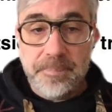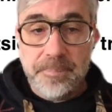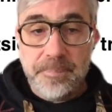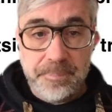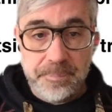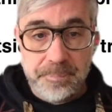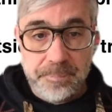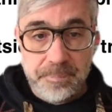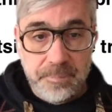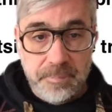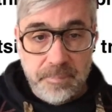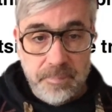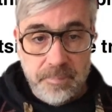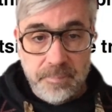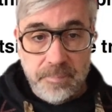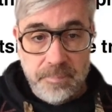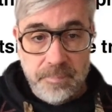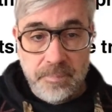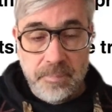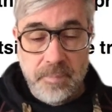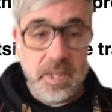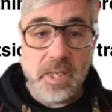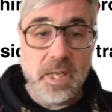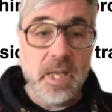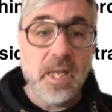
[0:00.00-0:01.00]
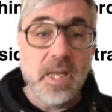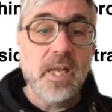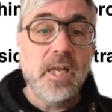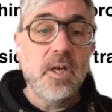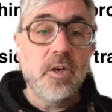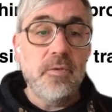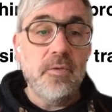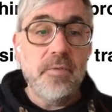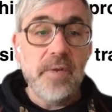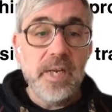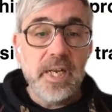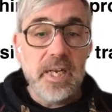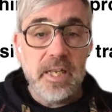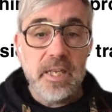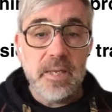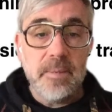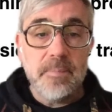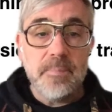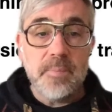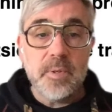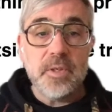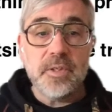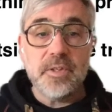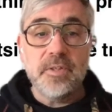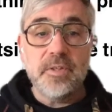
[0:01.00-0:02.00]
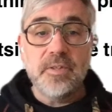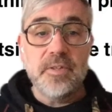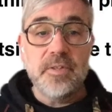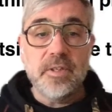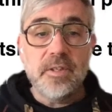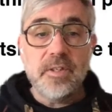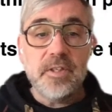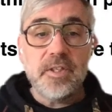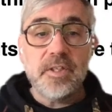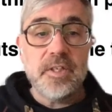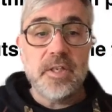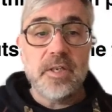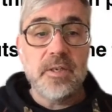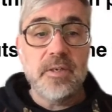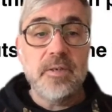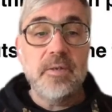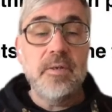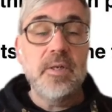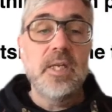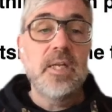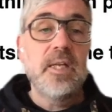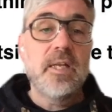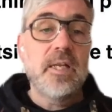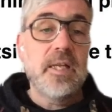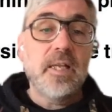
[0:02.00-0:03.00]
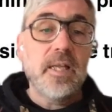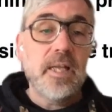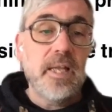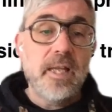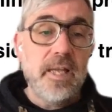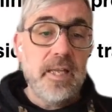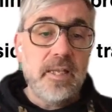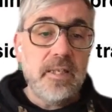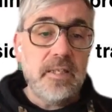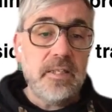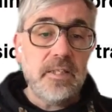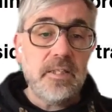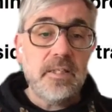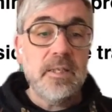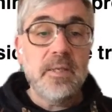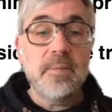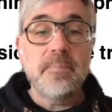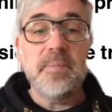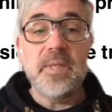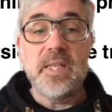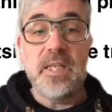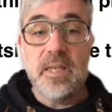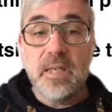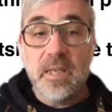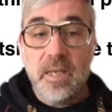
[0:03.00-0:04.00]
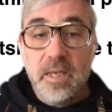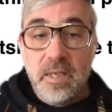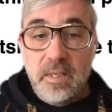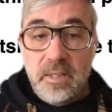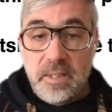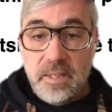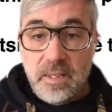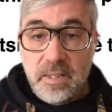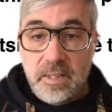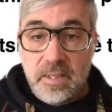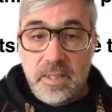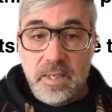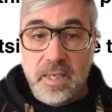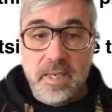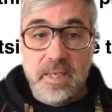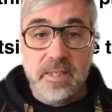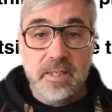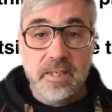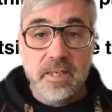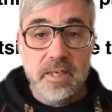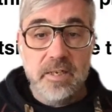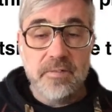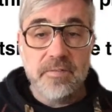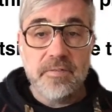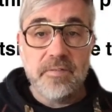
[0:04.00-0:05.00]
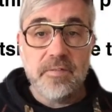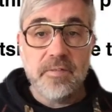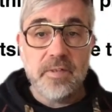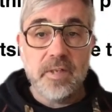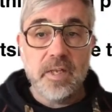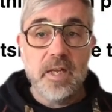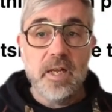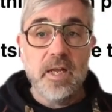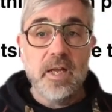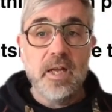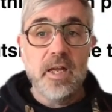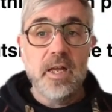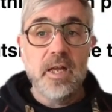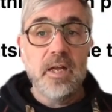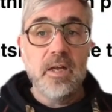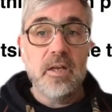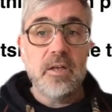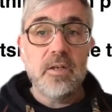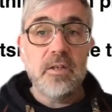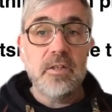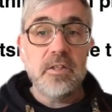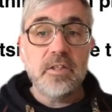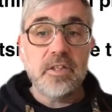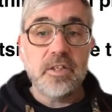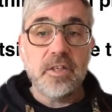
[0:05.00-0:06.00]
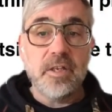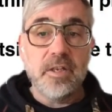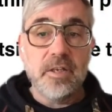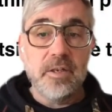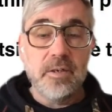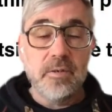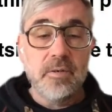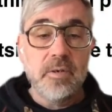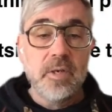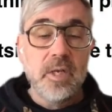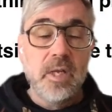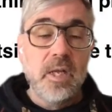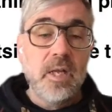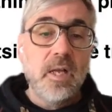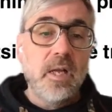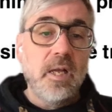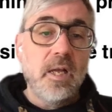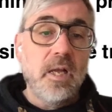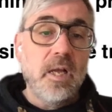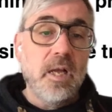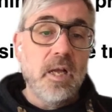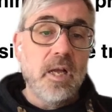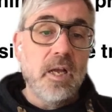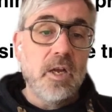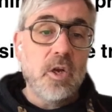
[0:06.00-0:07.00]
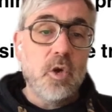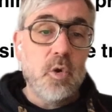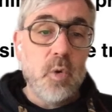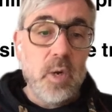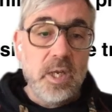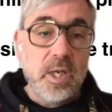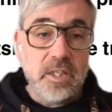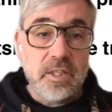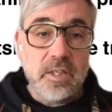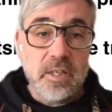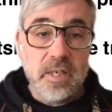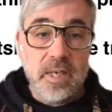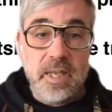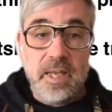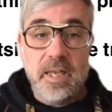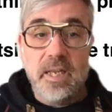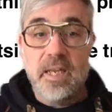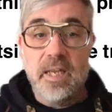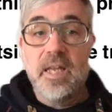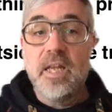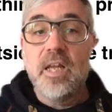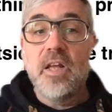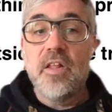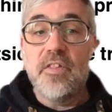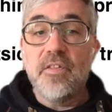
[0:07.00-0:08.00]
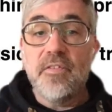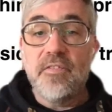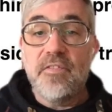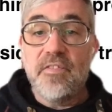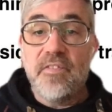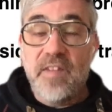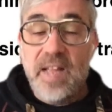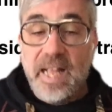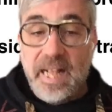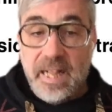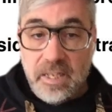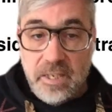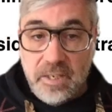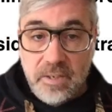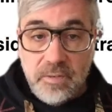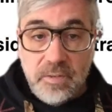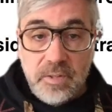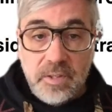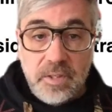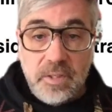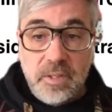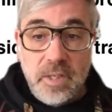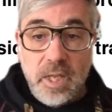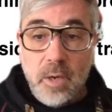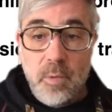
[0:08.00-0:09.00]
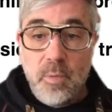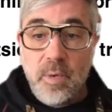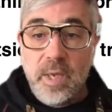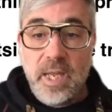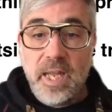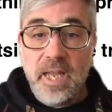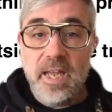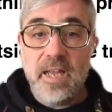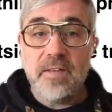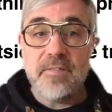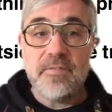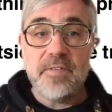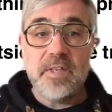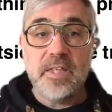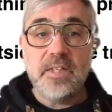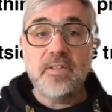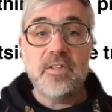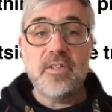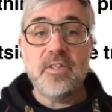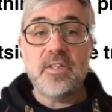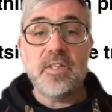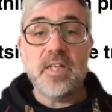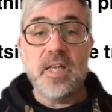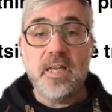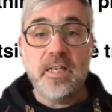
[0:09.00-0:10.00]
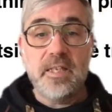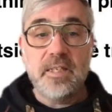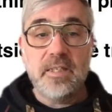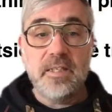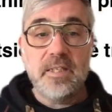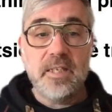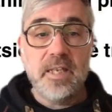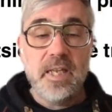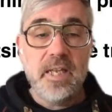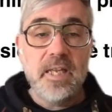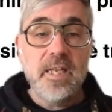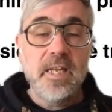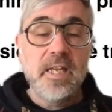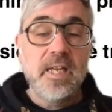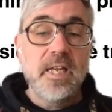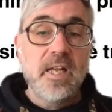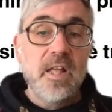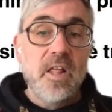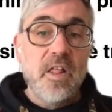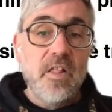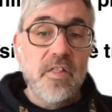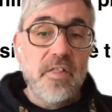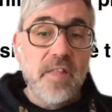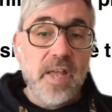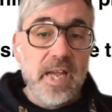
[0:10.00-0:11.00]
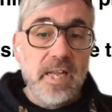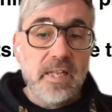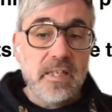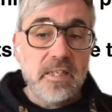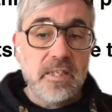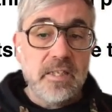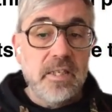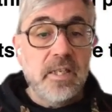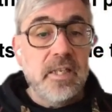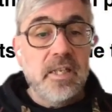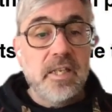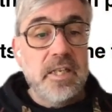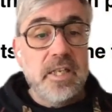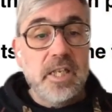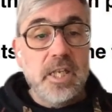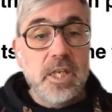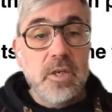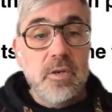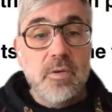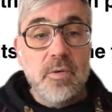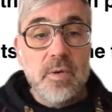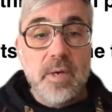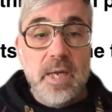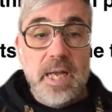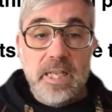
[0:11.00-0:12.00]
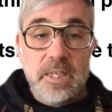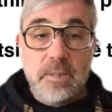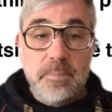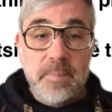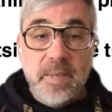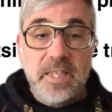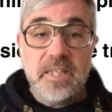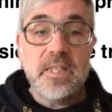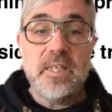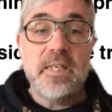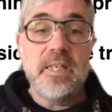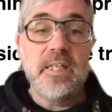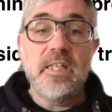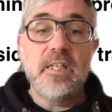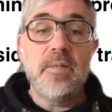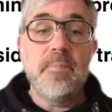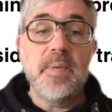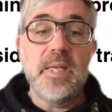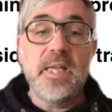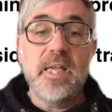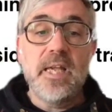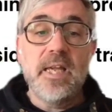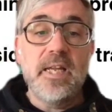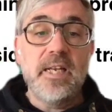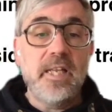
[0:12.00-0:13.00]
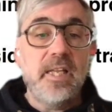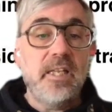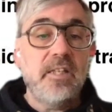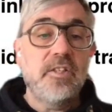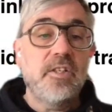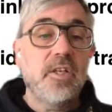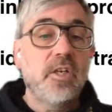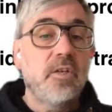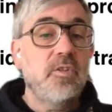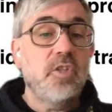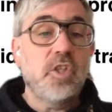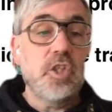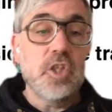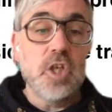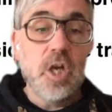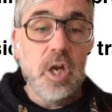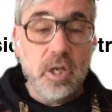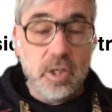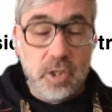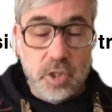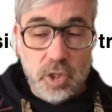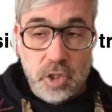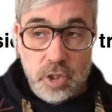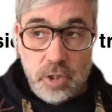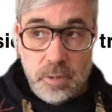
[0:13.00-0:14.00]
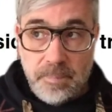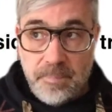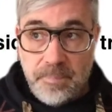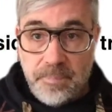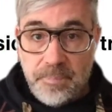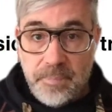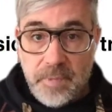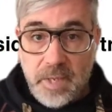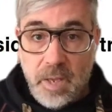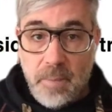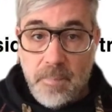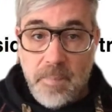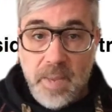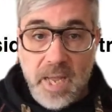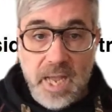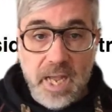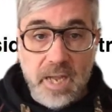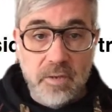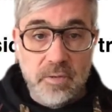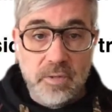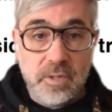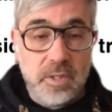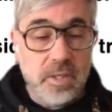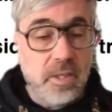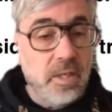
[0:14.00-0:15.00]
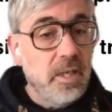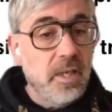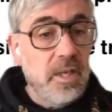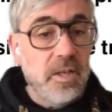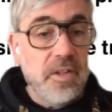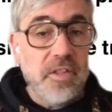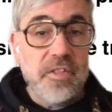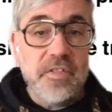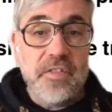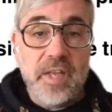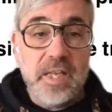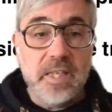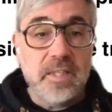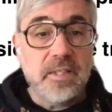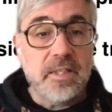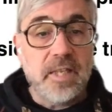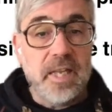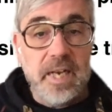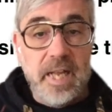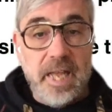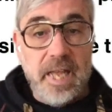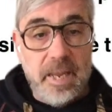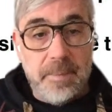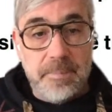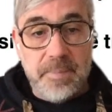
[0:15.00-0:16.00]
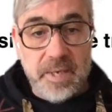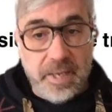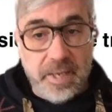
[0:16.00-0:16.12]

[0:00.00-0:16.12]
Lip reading: is, because it's kind of also questioning the values that we have in society, that you, especially in the beginning, don't judge about things that are happening or what people think, also in your team.